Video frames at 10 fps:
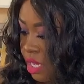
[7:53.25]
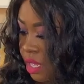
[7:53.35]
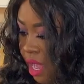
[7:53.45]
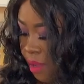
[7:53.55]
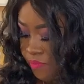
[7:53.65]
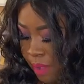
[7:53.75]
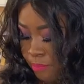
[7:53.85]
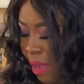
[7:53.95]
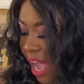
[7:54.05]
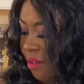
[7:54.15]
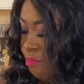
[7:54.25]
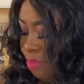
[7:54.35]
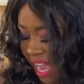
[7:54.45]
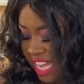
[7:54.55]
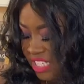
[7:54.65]
that bottom
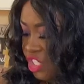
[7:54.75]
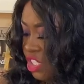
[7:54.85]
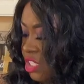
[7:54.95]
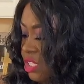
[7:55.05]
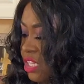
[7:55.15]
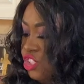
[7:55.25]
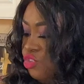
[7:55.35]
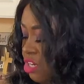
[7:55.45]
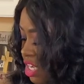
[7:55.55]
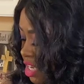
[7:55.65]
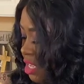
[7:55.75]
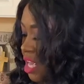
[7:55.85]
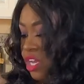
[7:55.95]
bite that you need,